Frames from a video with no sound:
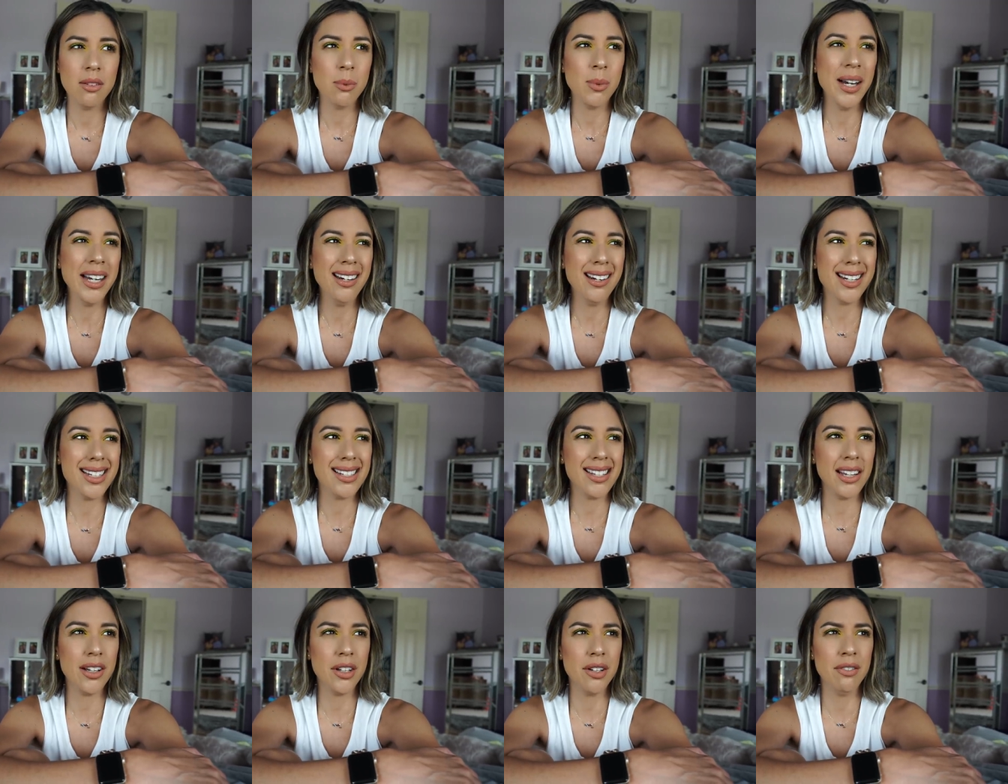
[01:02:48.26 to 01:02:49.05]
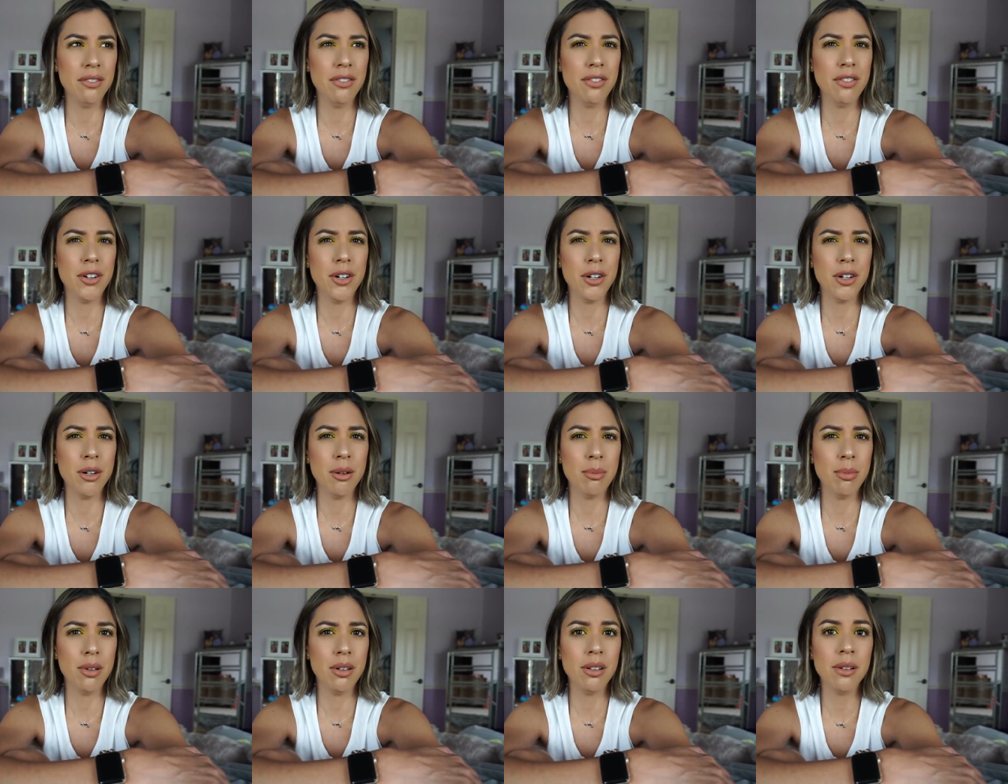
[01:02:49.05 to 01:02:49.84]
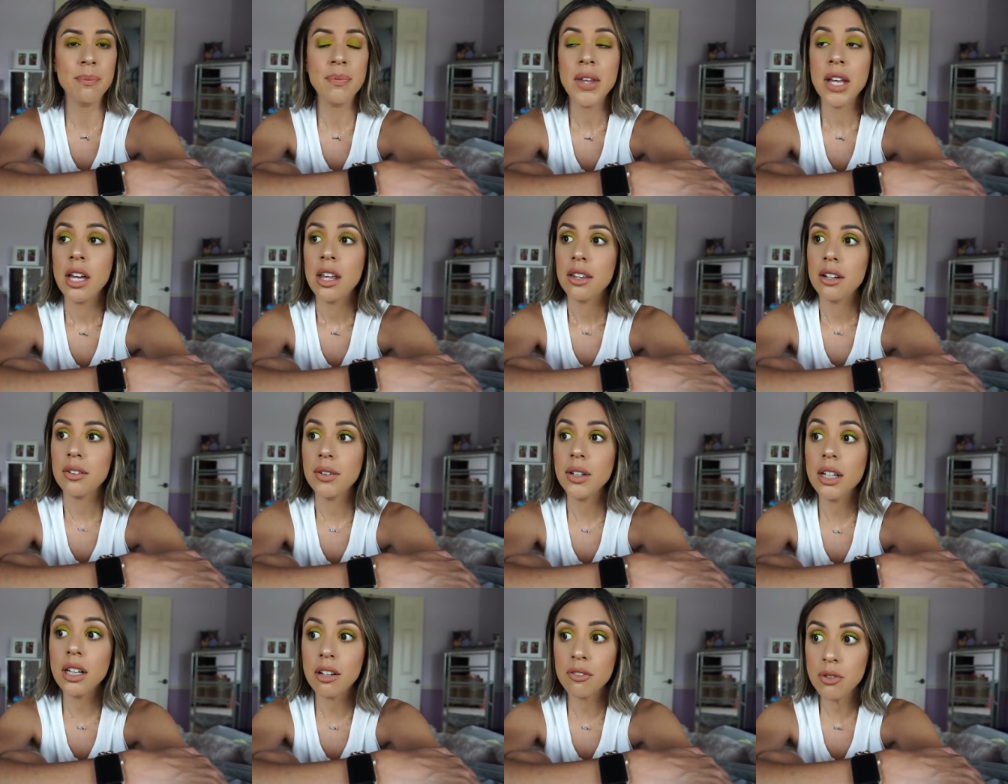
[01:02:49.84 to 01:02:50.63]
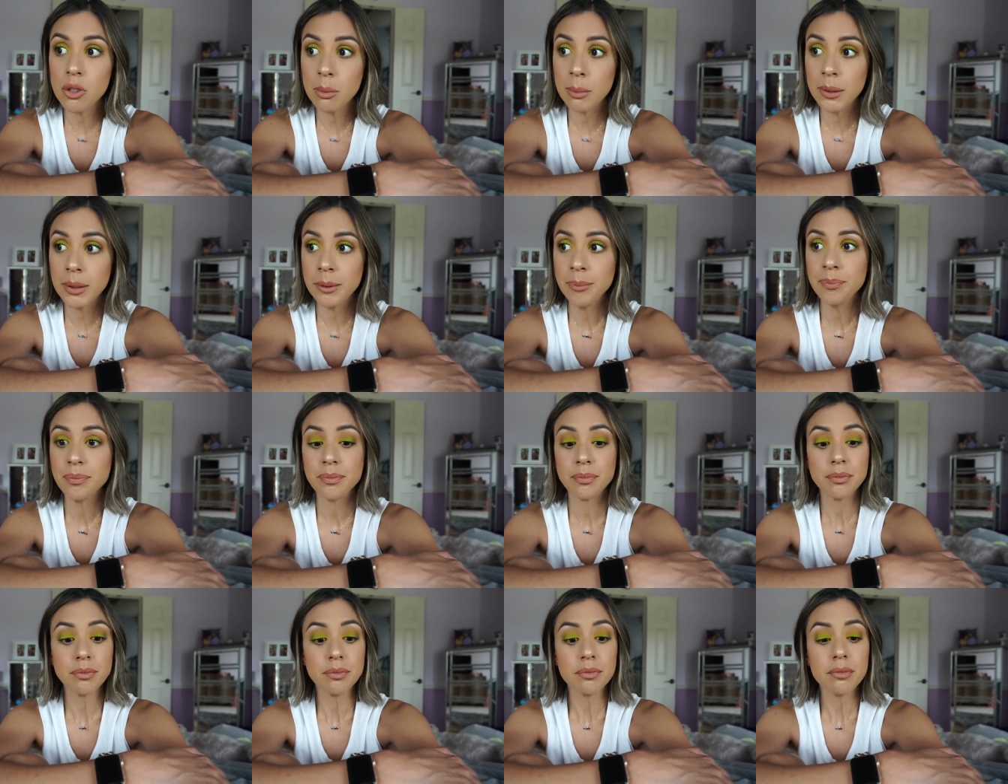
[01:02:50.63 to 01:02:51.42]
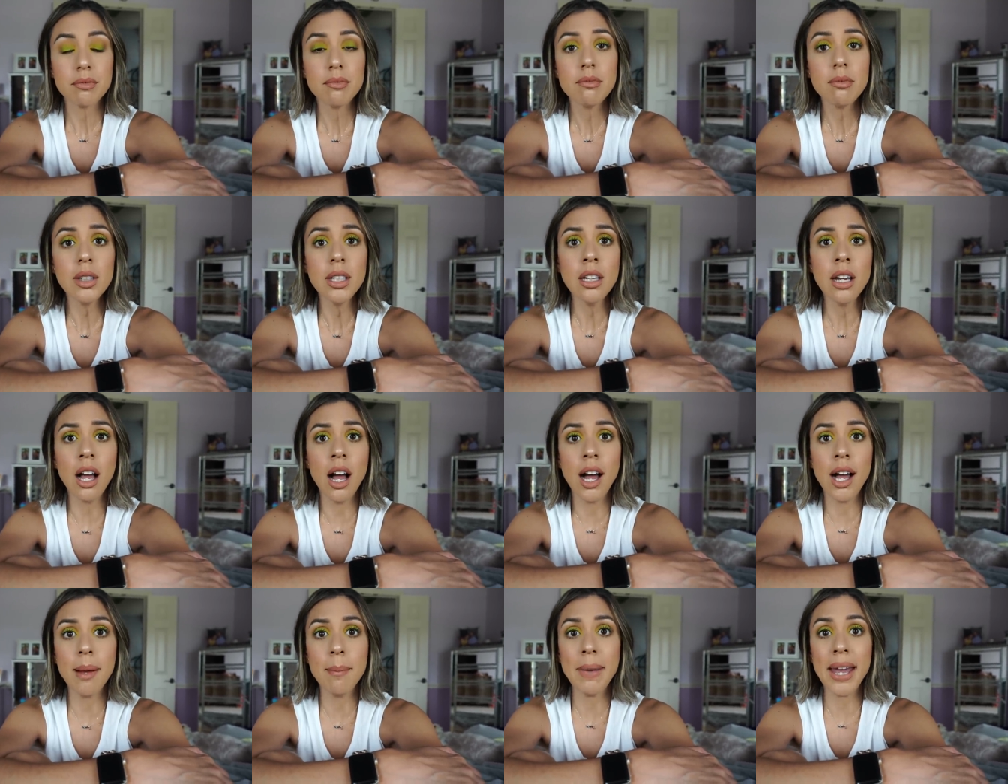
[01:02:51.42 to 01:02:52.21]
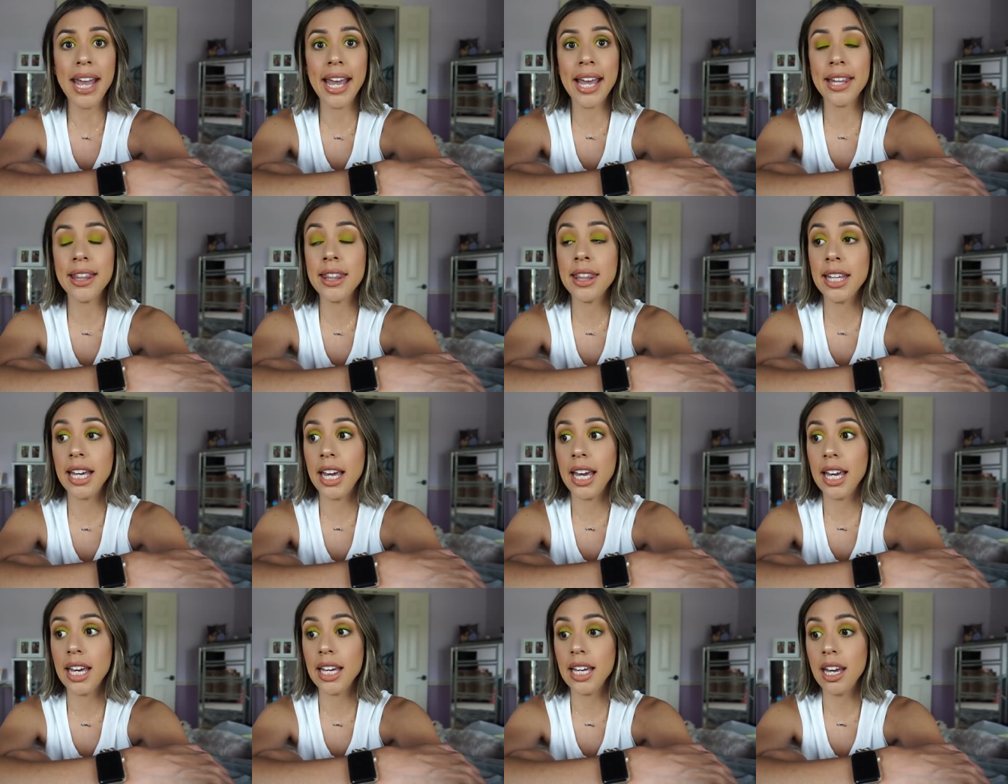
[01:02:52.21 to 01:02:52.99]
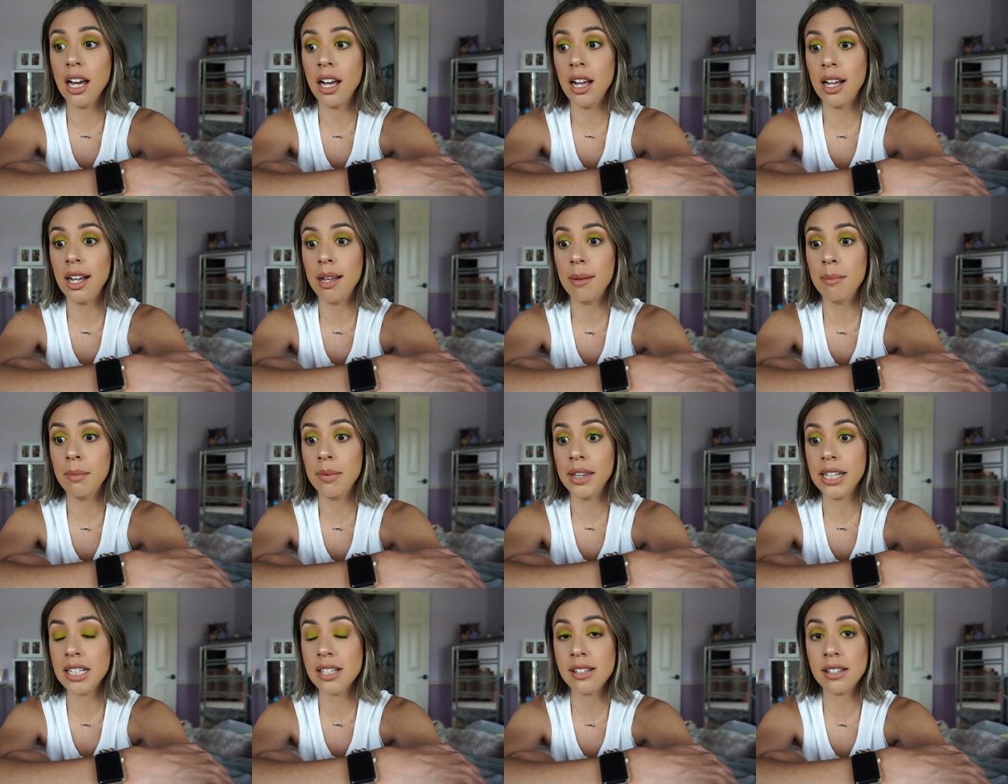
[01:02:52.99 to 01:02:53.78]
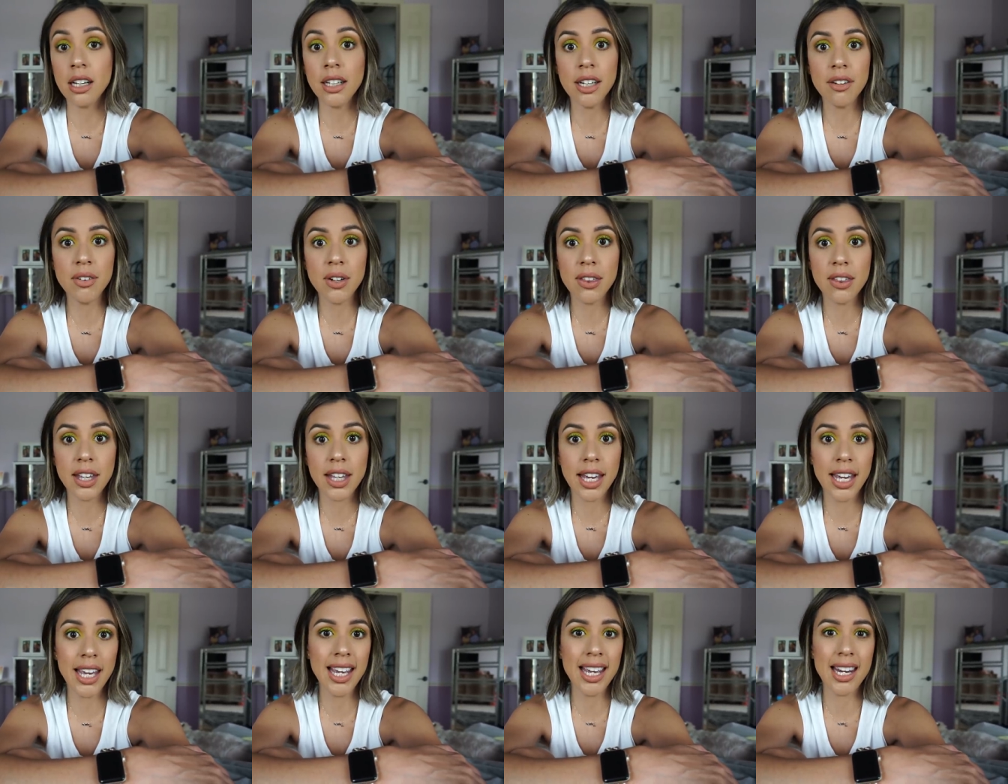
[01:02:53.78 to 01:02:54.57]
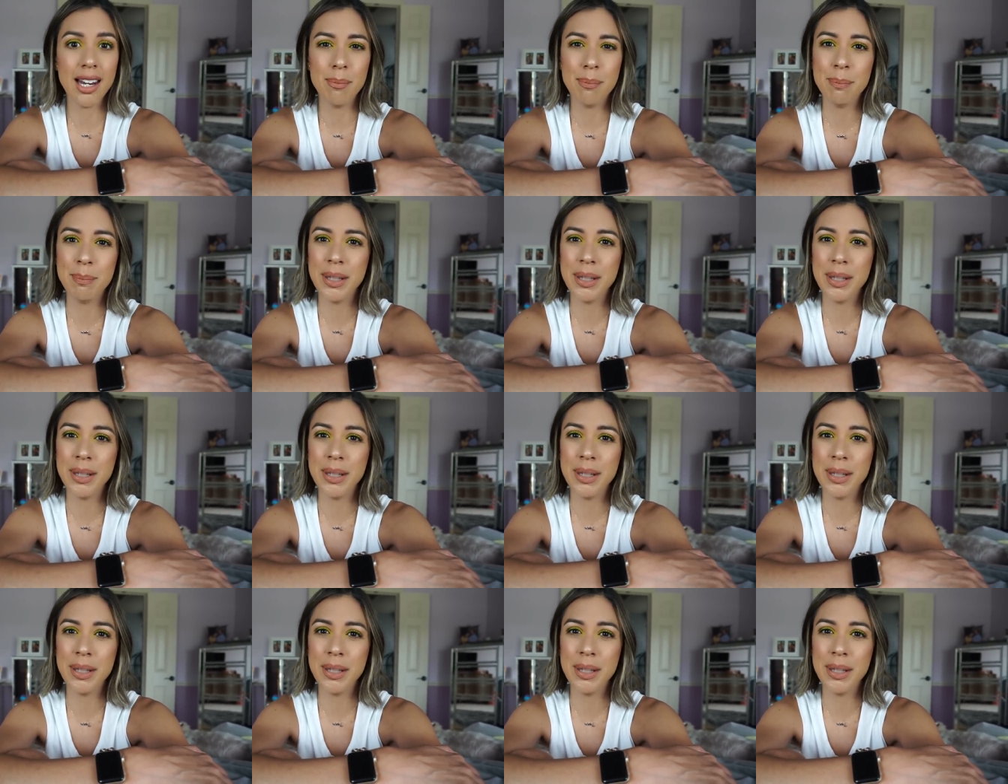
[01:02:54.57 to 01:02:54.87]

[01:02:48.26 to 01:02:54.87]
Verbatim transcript: why did I say comfortable? They're very comfortable um, and they um, they suck everything in.